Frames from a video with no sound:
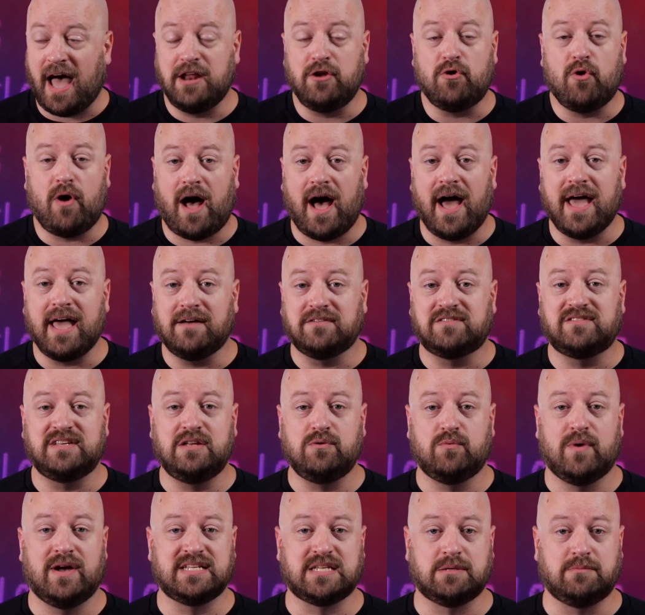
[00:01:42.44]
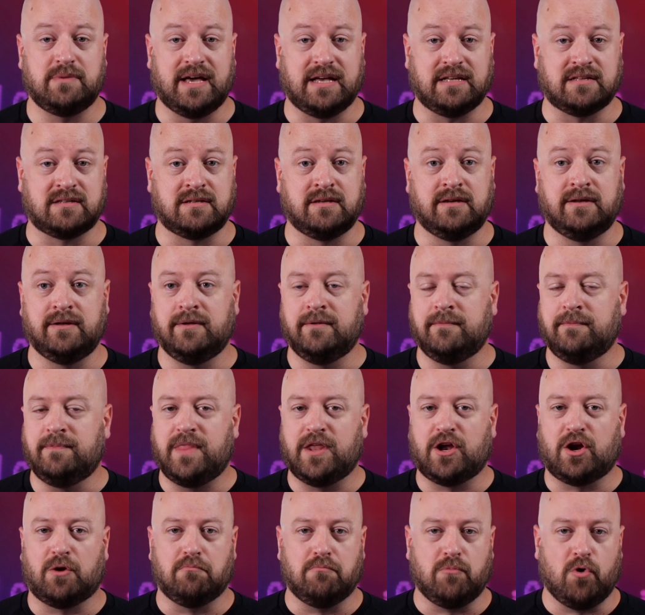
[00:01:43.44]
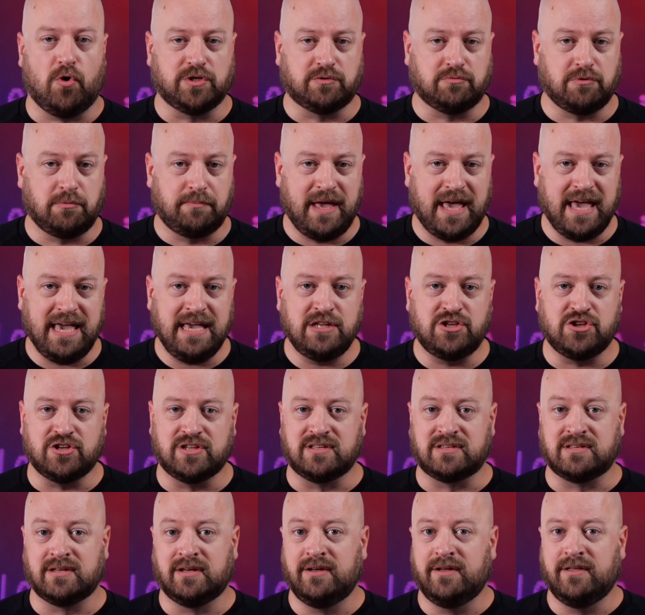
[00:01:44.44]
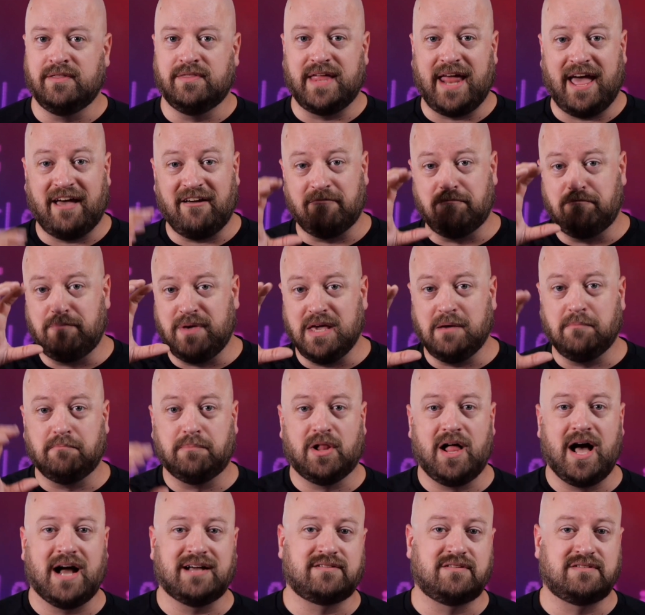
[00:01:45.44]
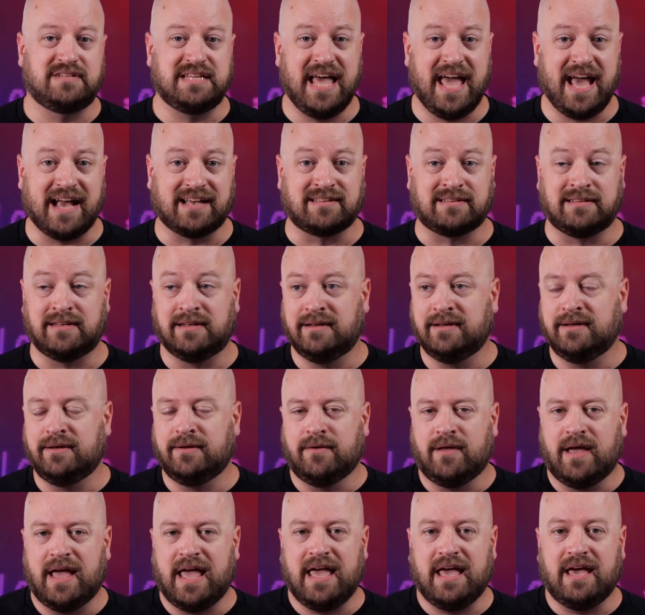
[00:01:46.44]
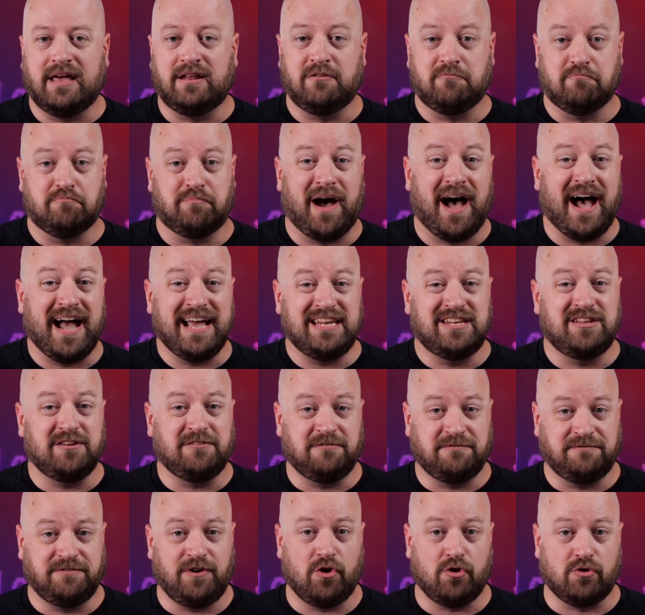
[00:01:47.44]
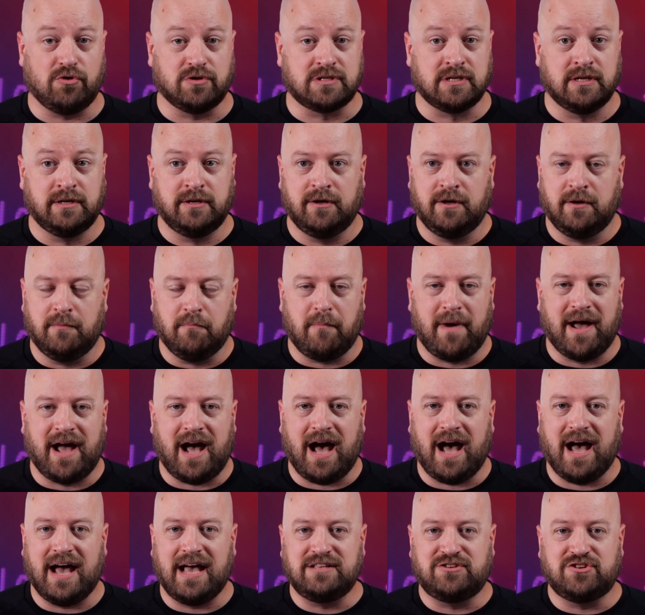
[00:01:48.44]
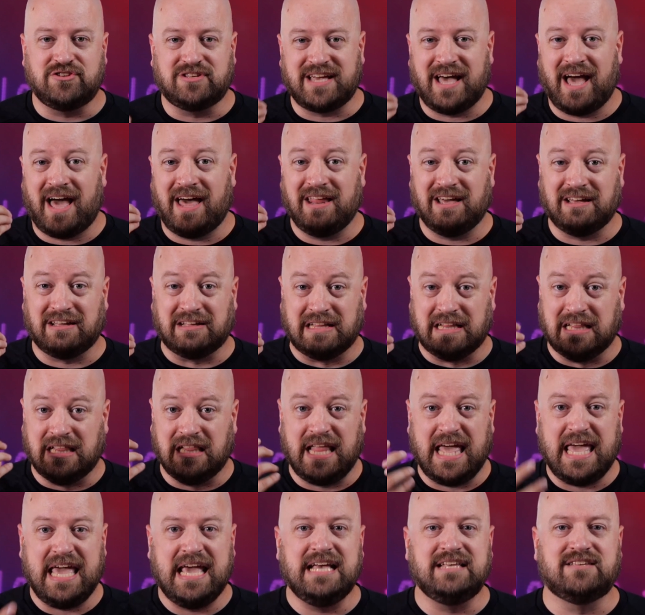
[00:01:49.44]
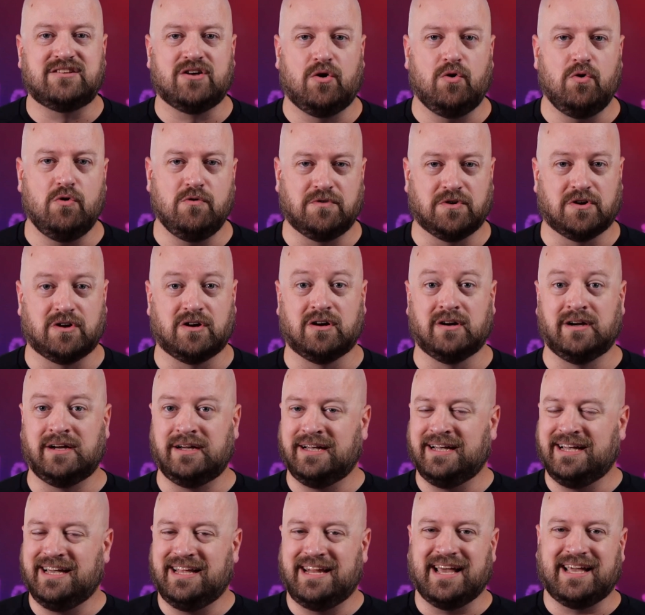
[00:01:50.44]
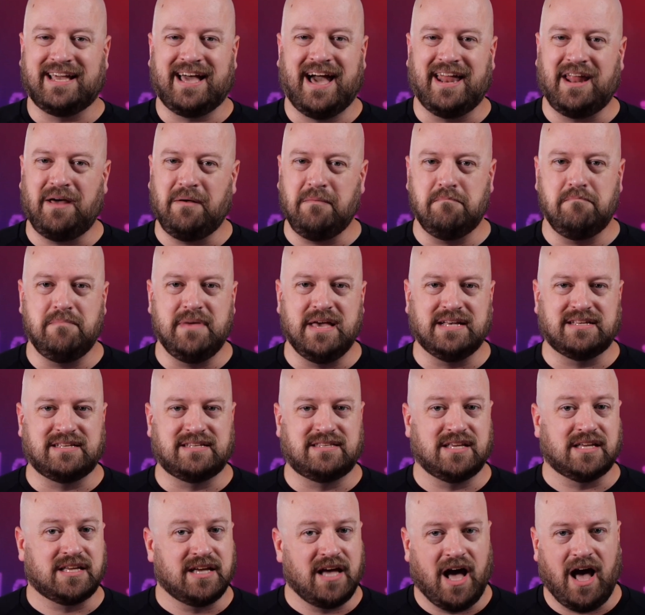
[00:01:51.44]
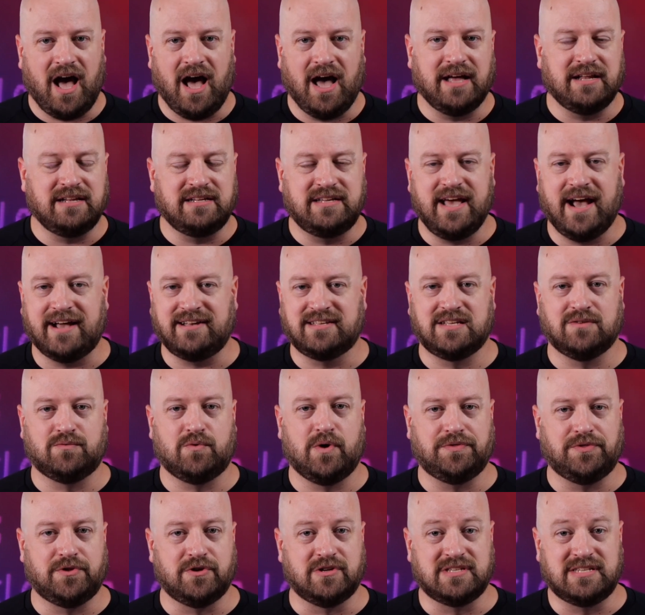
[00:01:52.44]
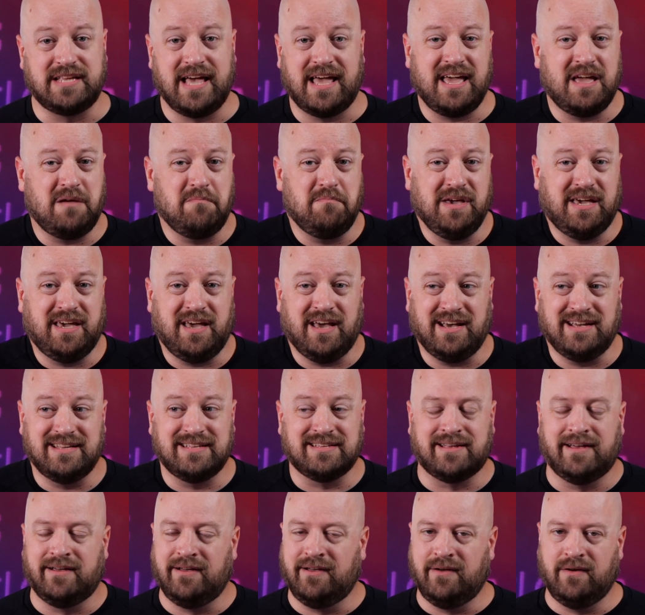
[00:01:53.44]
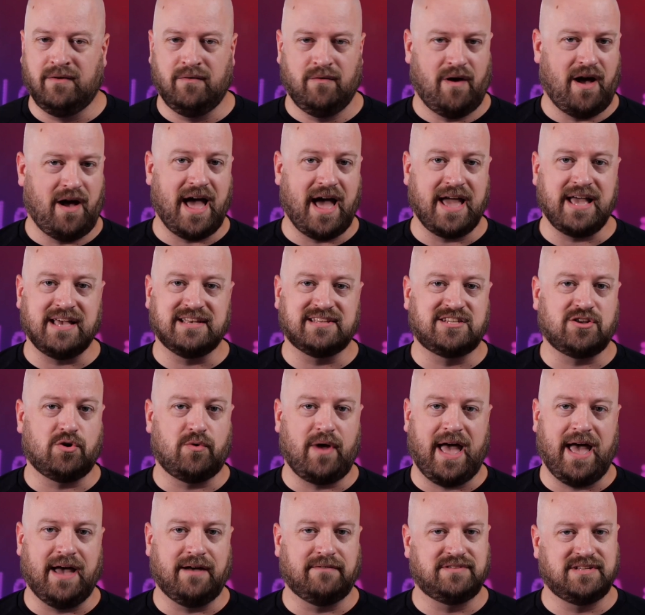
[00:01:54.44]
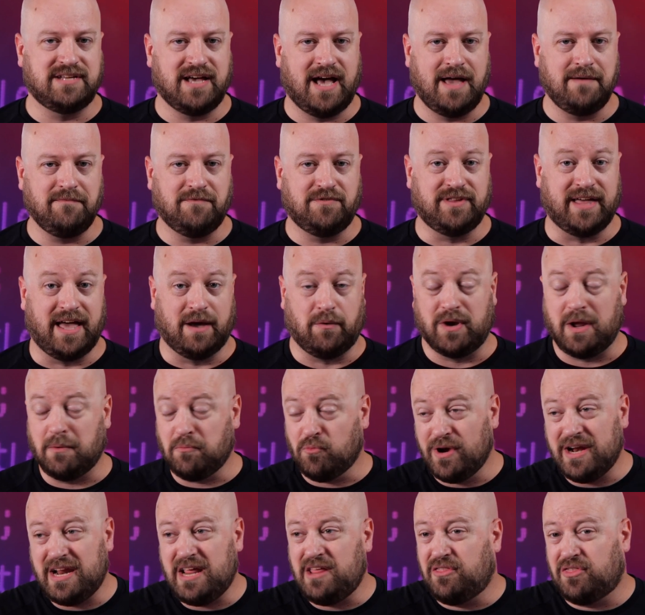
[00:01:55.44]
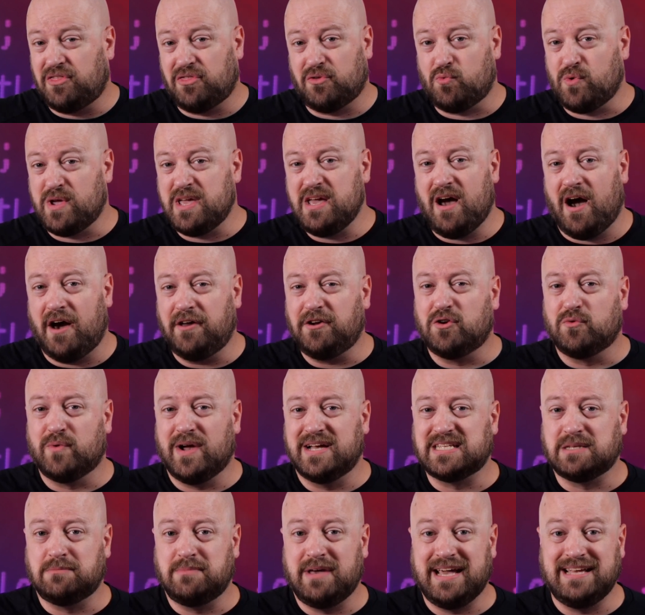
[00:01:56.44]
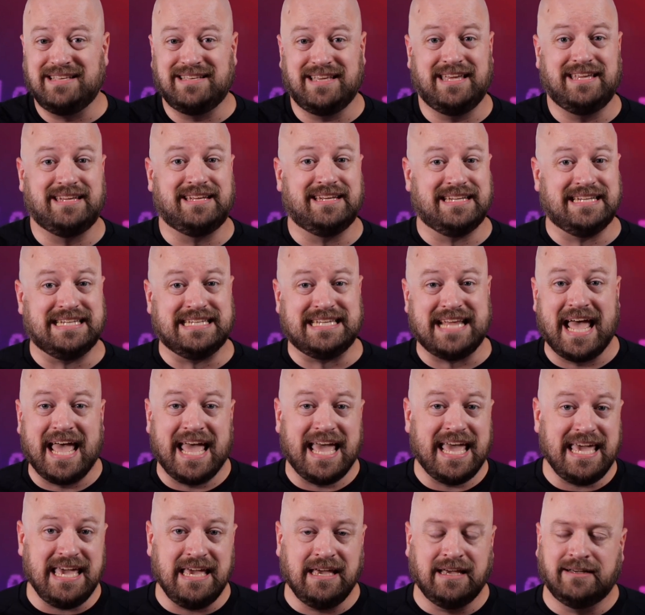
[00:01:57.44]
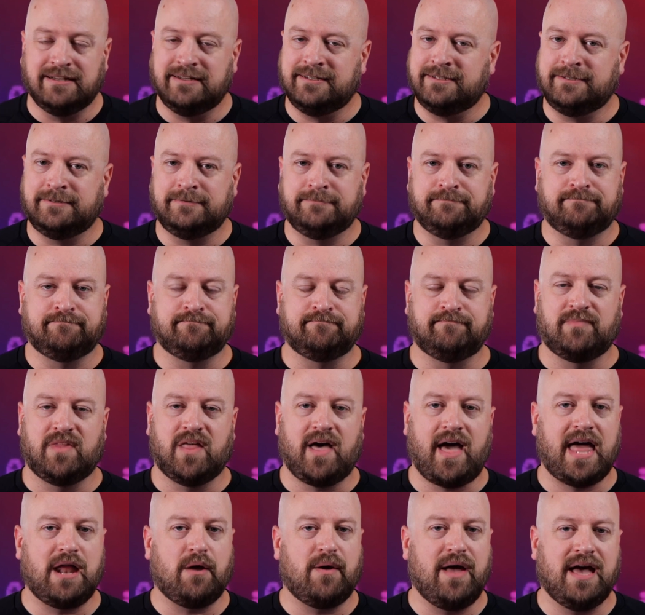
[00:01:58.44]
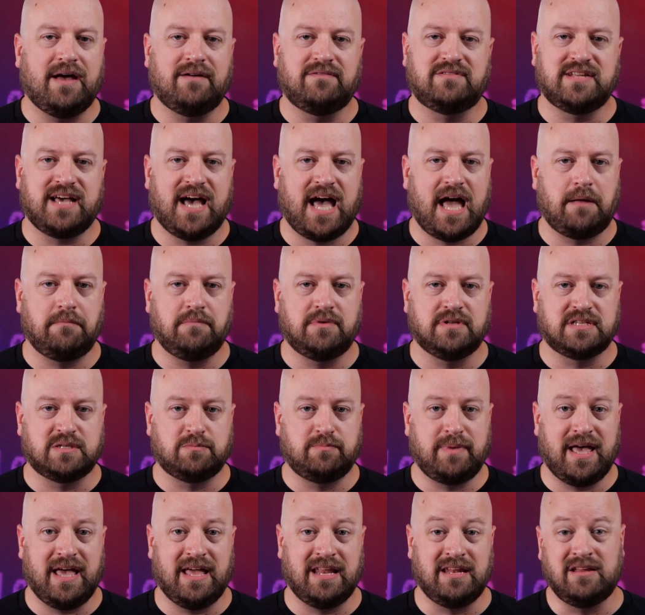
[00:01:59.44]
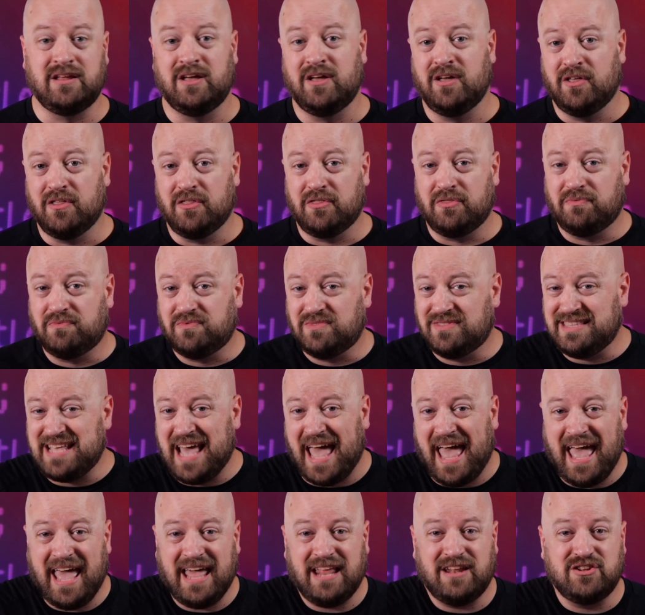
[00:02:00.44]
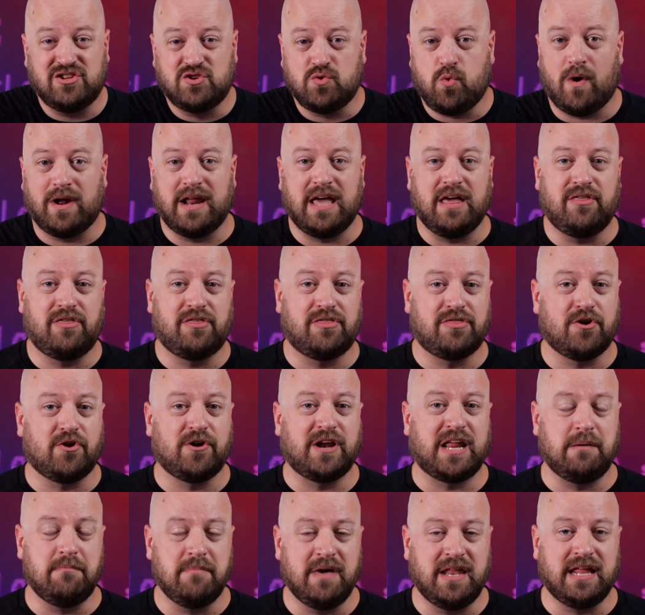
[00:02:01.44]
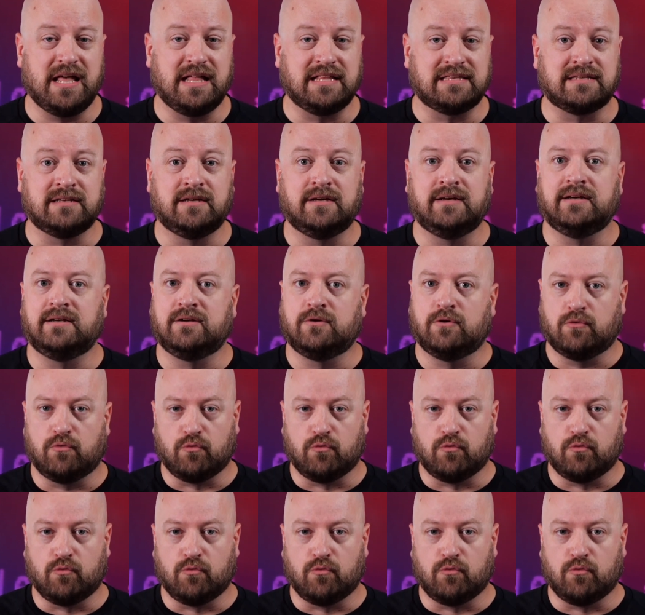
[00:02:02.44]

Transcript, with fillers: I know I have seen resumes that are multiple pages, that have big blocks of text, and by default, my eyes just kind of glaze over and I kind of miss the context of what they're saying because I just don't have time for that. When I'm reading 300 resumes in a day, I don't have time to spend 10, 20, 30 minutes